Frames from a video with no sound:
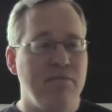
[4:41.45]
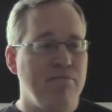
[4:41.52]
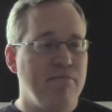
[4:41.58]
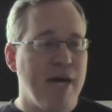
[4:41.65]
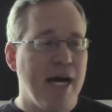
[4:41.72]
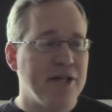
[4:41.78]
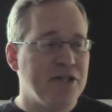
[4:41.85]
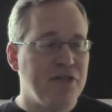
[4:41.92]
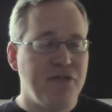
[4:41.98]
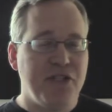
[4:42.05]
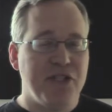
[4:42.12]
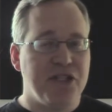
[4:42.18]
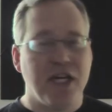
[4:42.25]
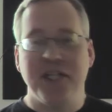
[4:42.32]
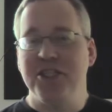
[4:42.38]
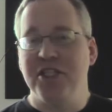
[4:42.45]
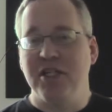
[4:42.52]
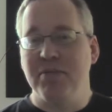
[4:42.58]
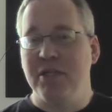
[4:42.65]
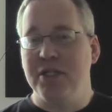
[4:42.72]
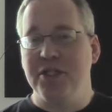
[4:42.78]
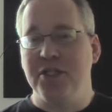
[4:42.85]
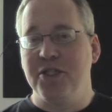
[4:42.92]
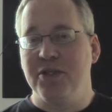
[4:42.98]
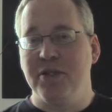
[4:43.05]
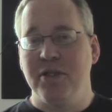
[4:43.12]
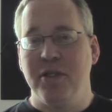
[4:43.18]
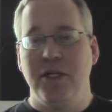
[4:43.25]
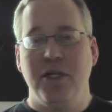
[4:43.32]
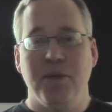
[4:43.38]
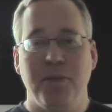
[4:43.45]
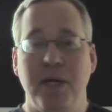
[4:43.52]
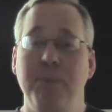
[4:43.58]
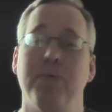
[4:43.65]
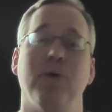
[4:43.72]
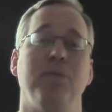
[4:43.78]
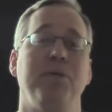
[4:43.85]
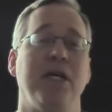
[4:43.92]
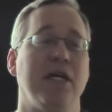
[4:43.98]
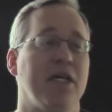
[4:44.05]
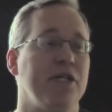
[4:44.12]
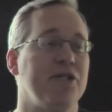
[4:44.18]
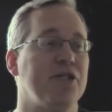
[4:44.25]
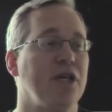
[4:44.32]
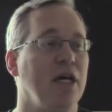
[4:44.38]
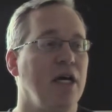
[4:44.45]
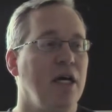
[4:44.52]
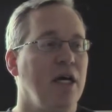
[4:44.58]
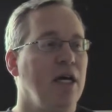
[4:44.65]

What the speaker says: massive dissension amongst your people, because